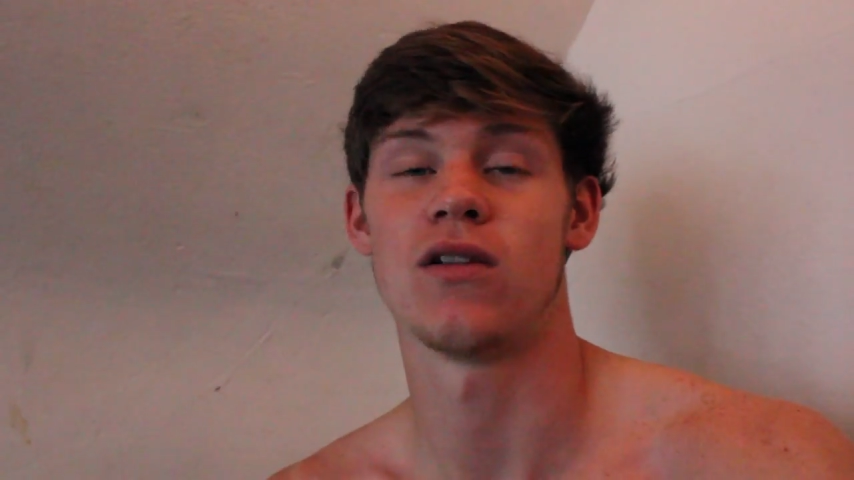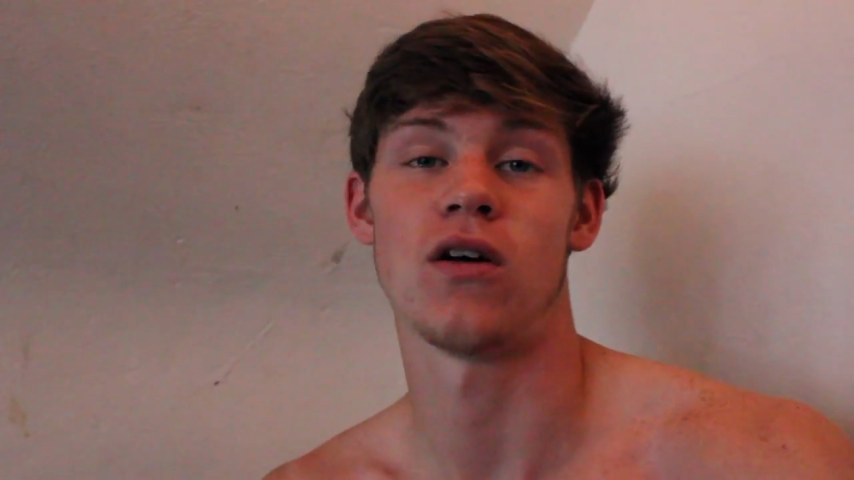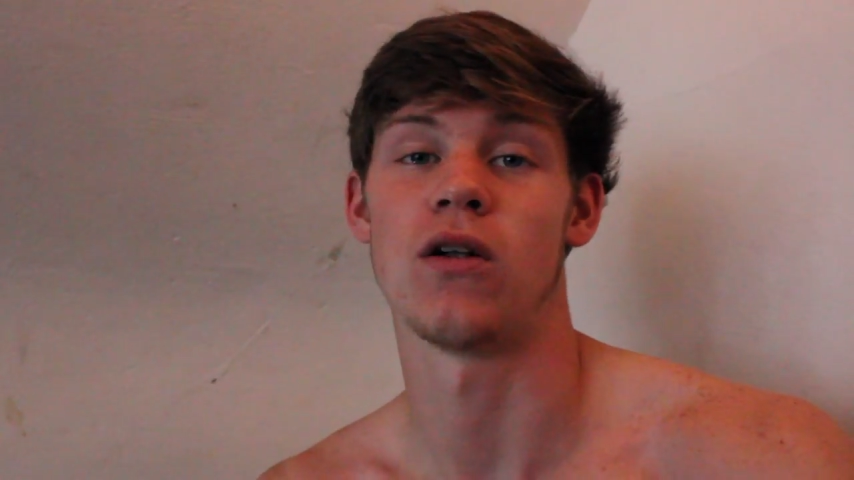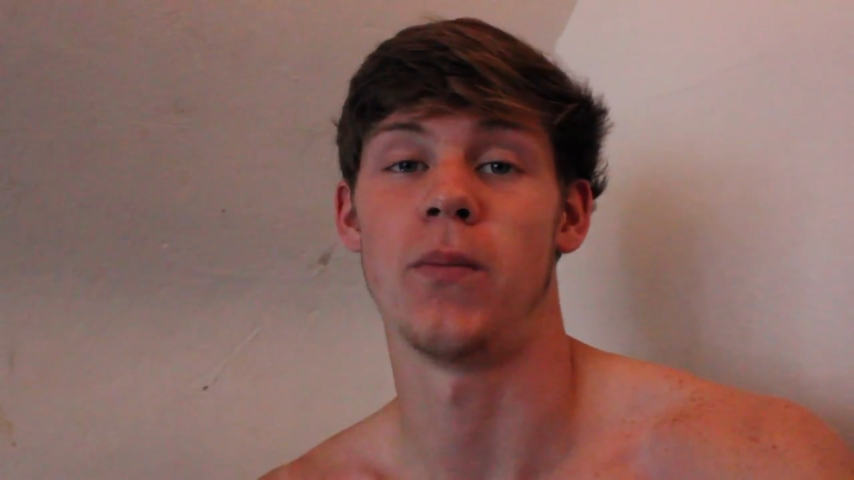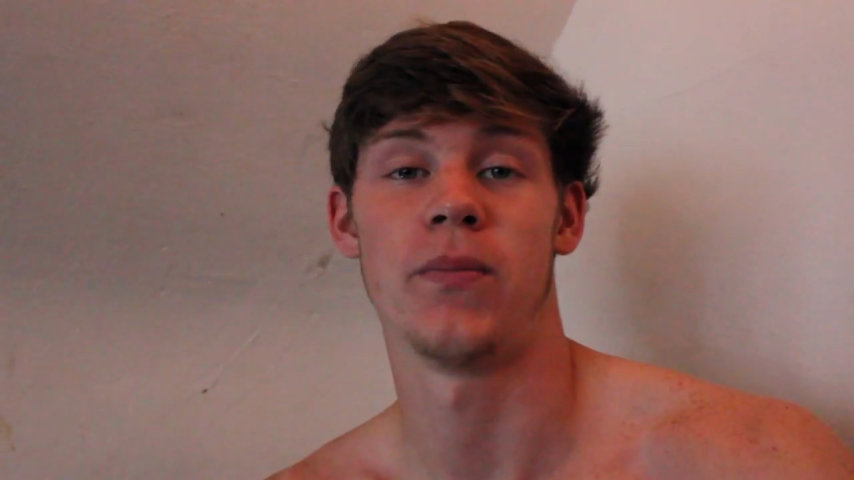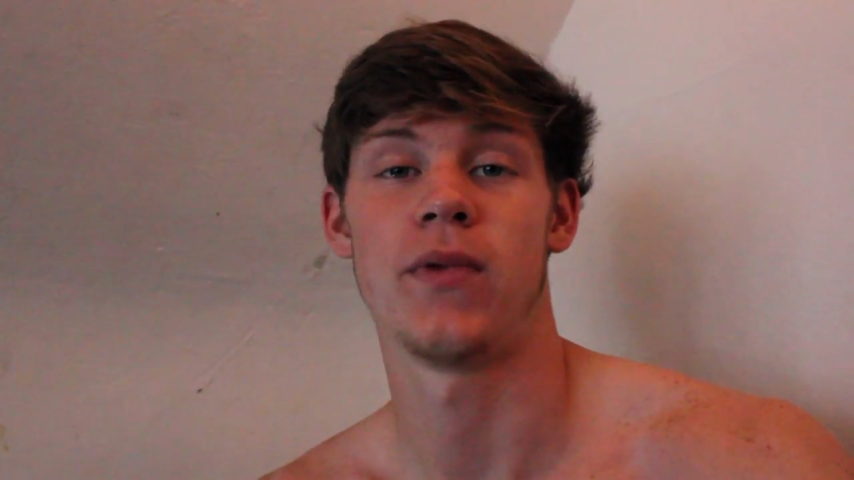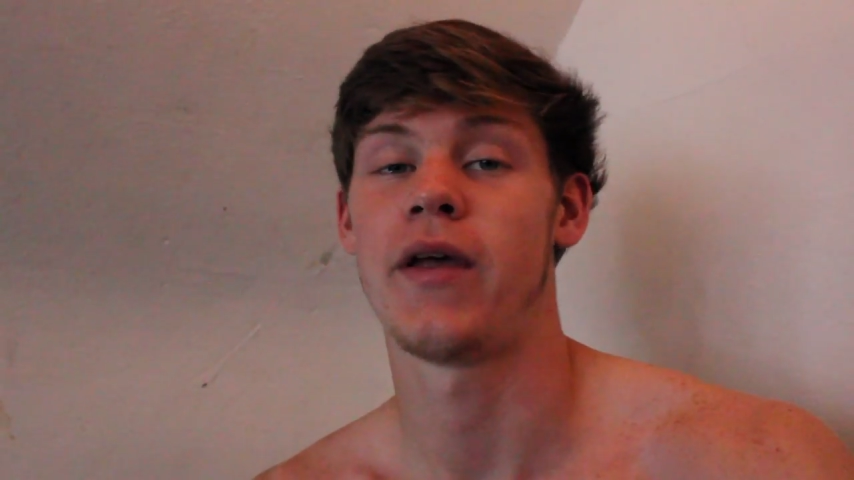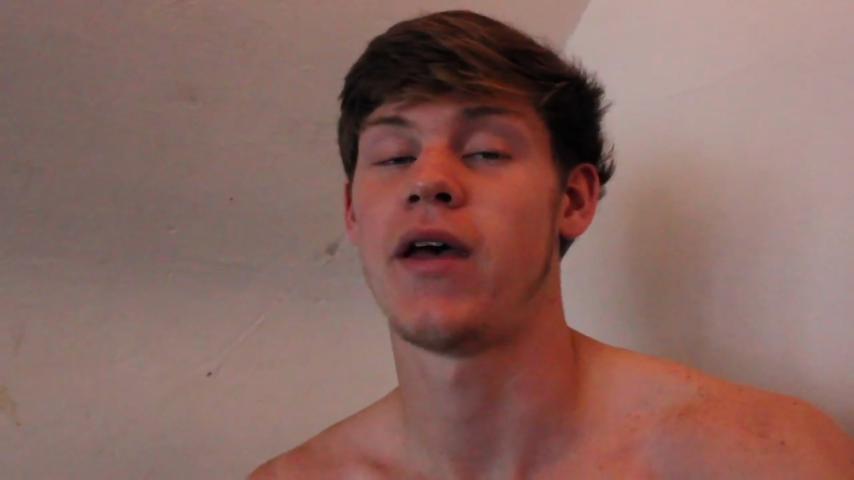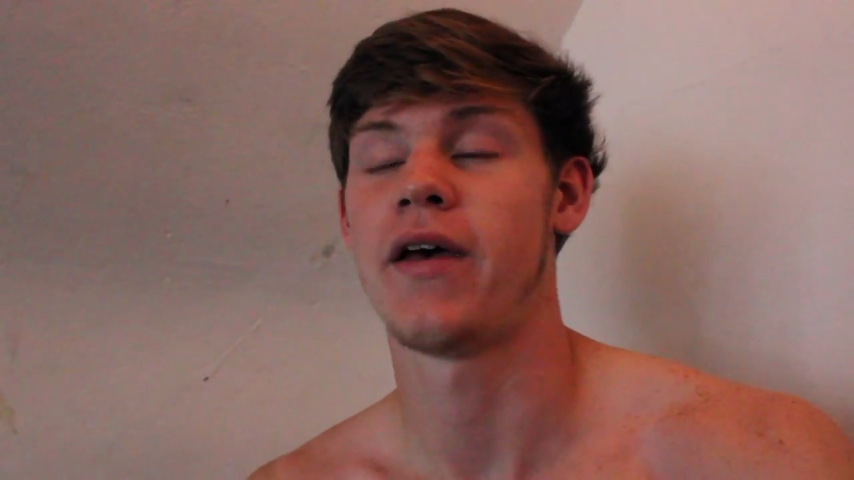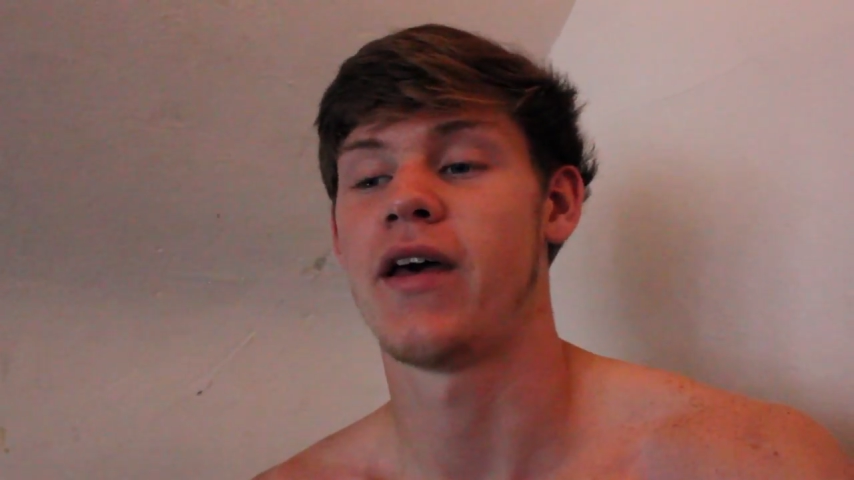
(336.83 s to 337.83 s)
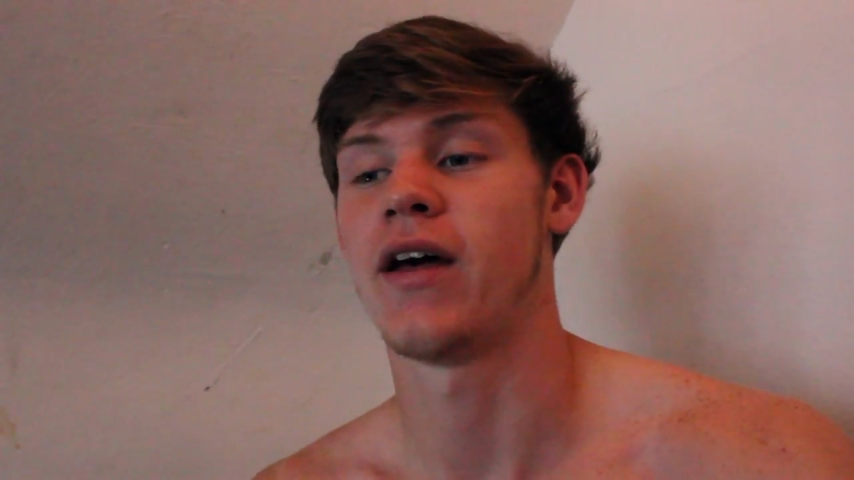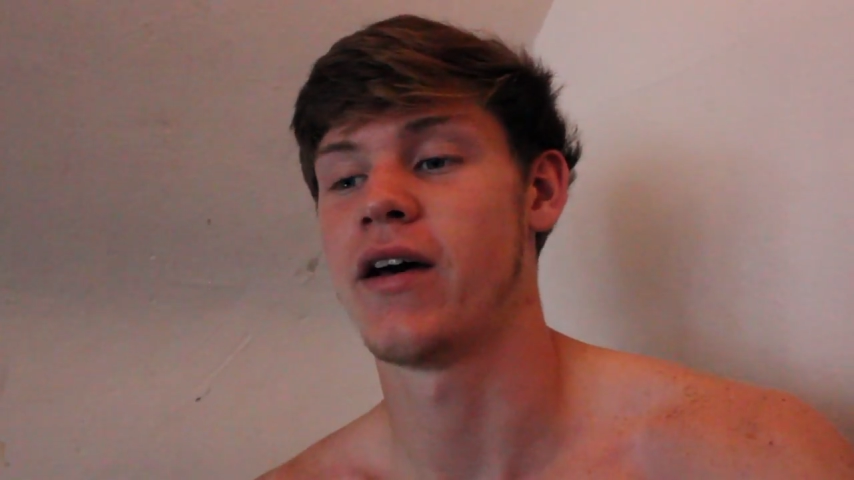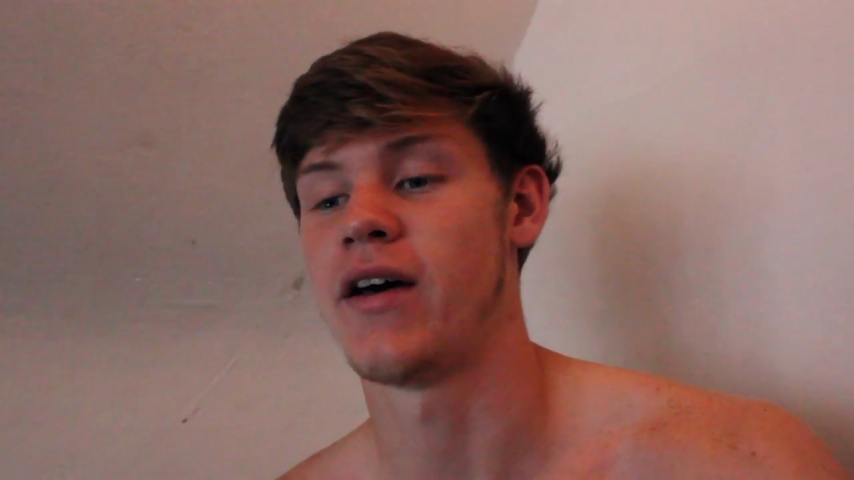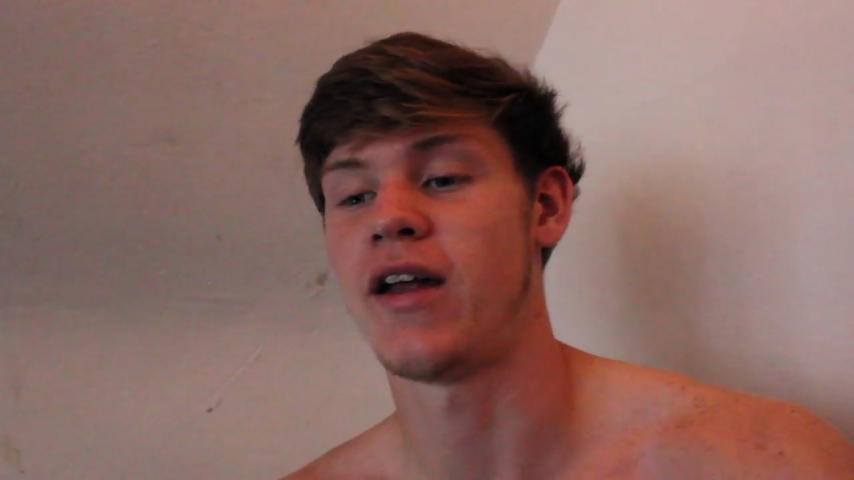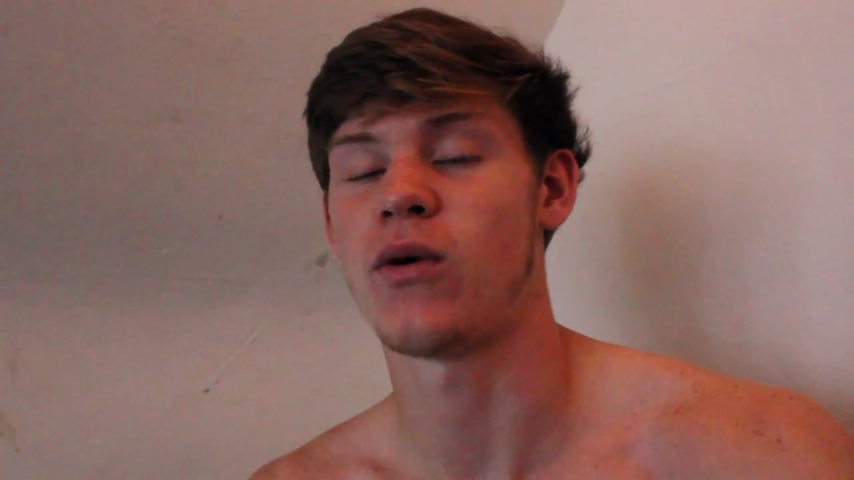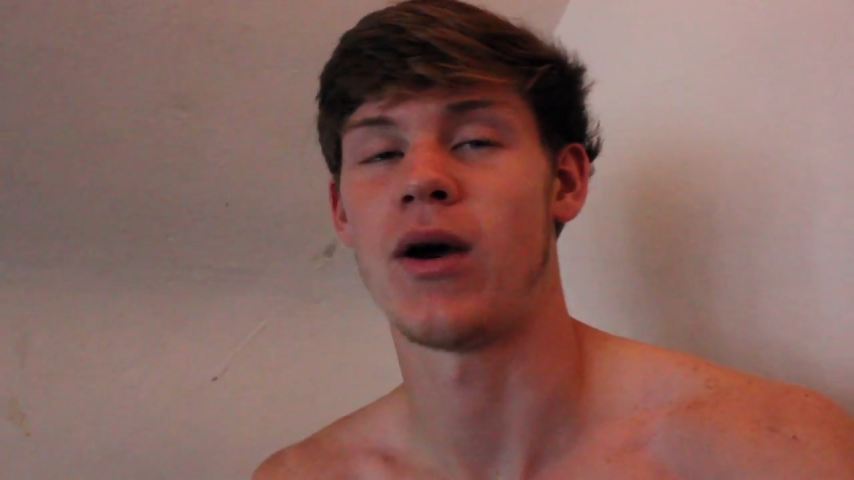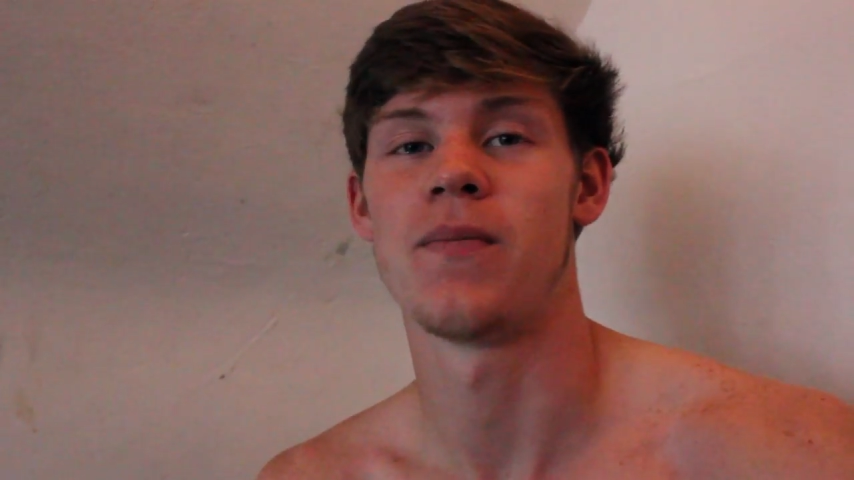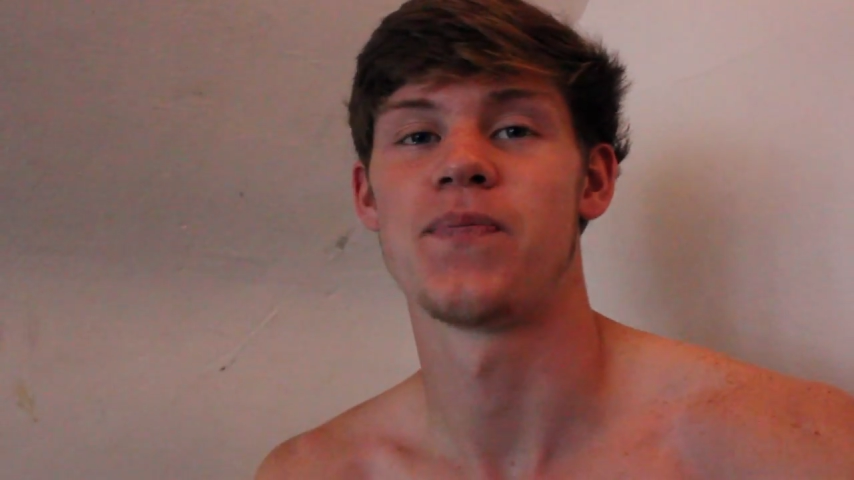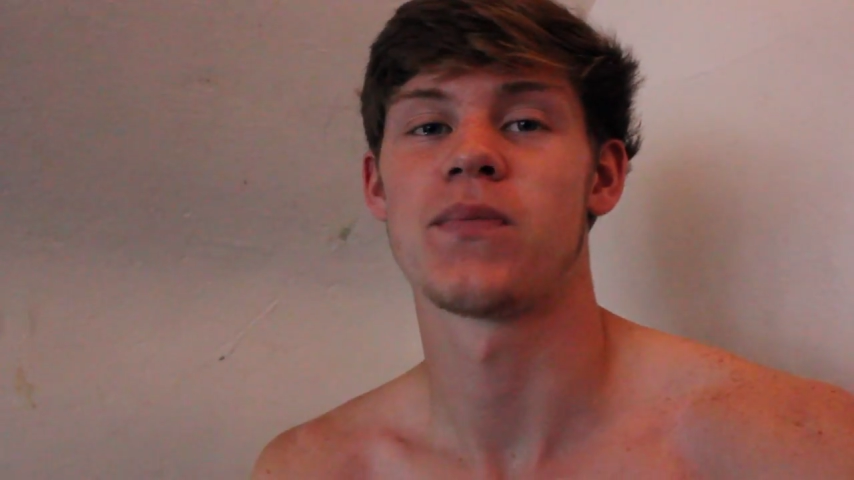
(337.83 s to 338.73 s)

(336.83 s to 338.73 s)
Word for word: lol. Uh, anyway.